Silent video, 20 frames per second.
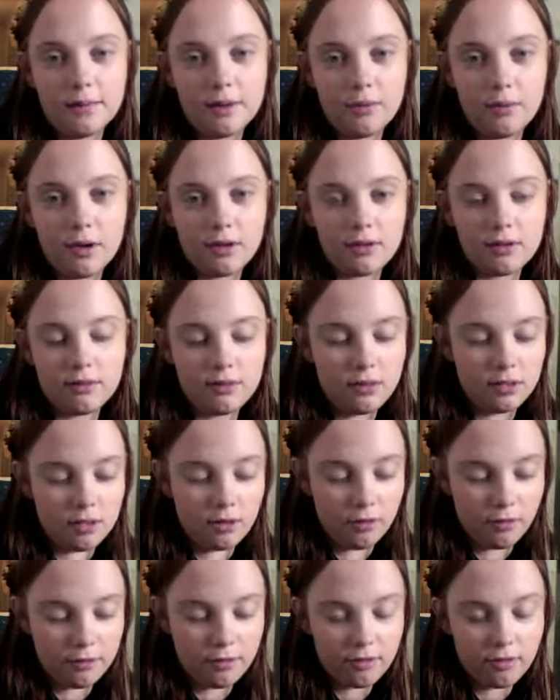It wasn't,
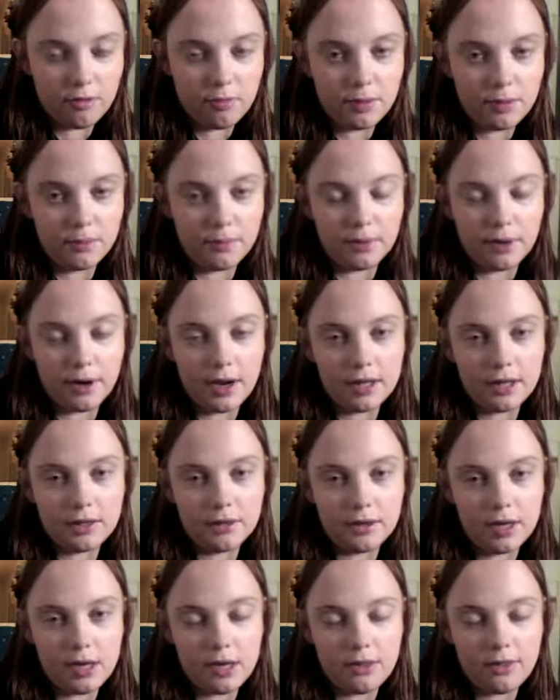super bright or
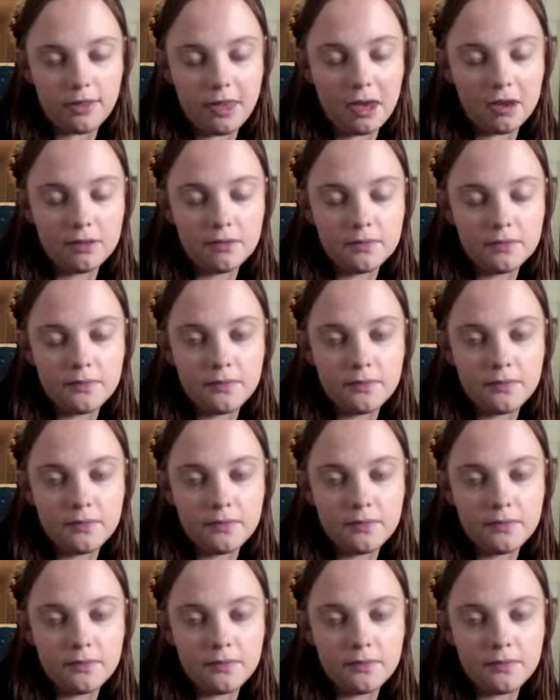anything.